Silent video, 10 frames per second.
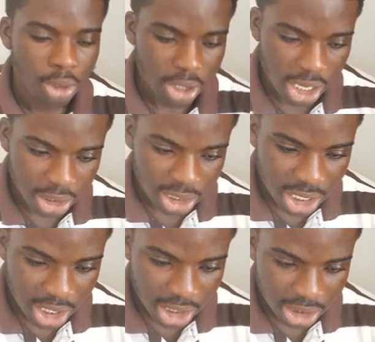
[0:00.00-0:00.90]
There is
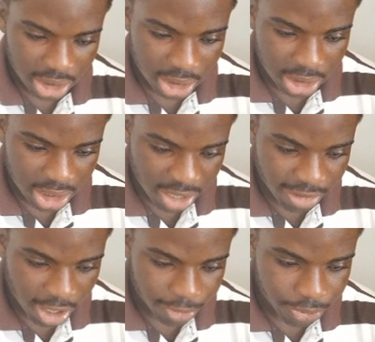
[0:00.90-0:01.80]
a
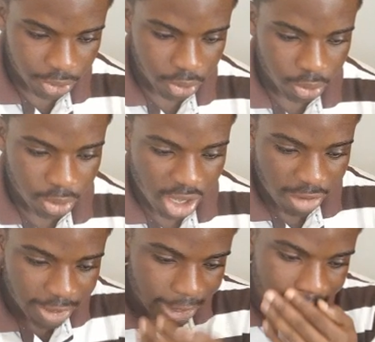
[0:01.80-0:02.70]
server. We
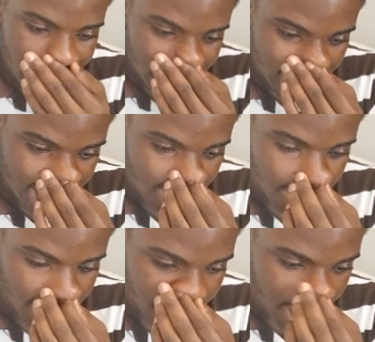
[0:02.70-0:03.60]
have the
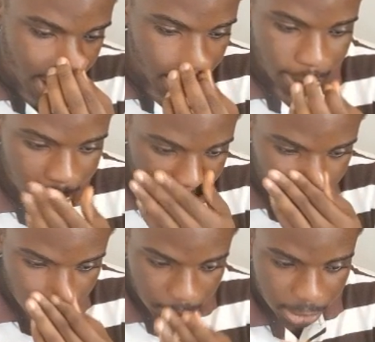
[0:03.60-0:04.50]
HTTP server,
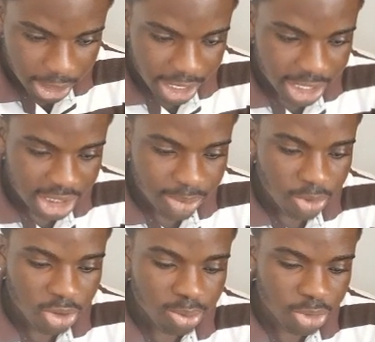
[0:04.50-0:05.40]
the
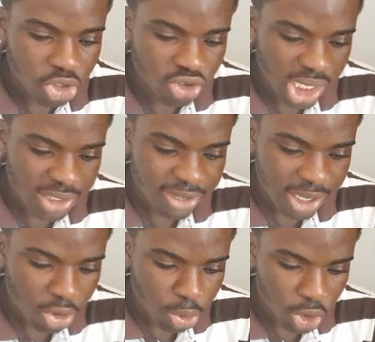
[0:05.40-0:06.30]
simple mail
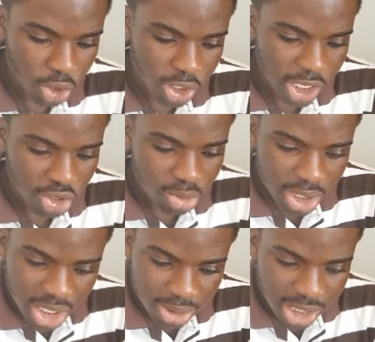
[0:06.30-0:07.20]
transfer protocol, the
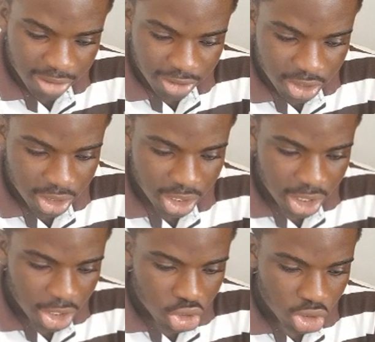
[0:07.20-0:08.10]
domain name serving
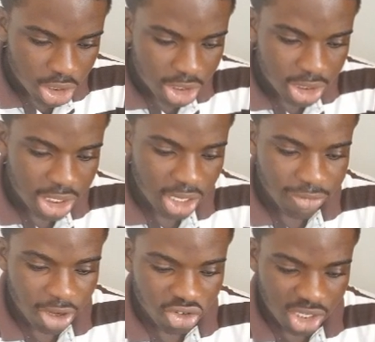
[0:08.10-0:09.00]
utility, the
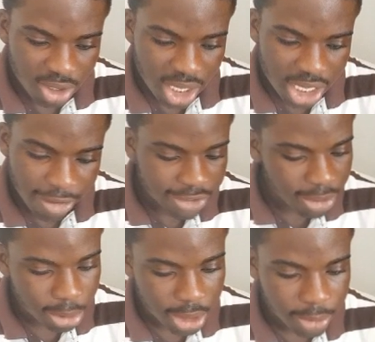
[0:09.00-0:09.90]
file transfer, the
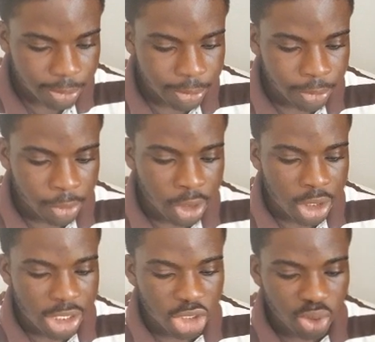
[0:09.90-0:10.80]
FTP,
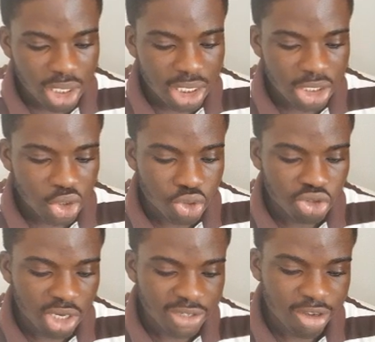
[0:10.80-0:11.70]
network news
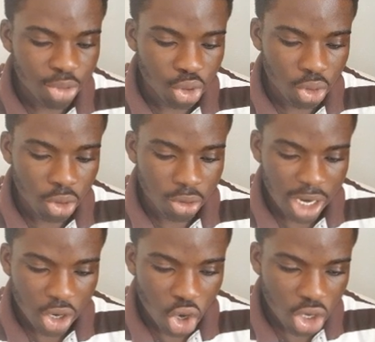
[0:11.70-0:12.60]
transfer protocol,
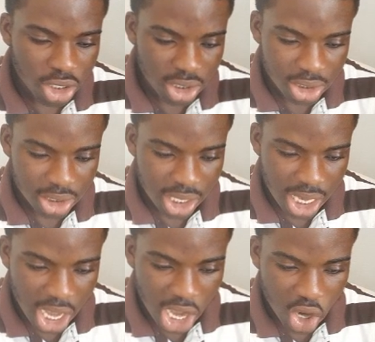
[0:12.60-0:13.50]
right? All these
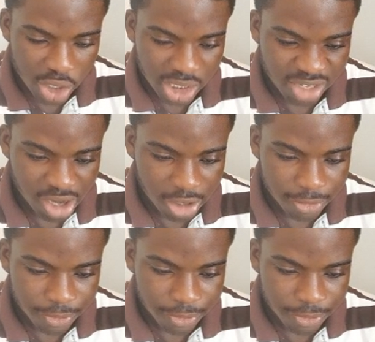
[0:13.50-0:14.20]
are on the server.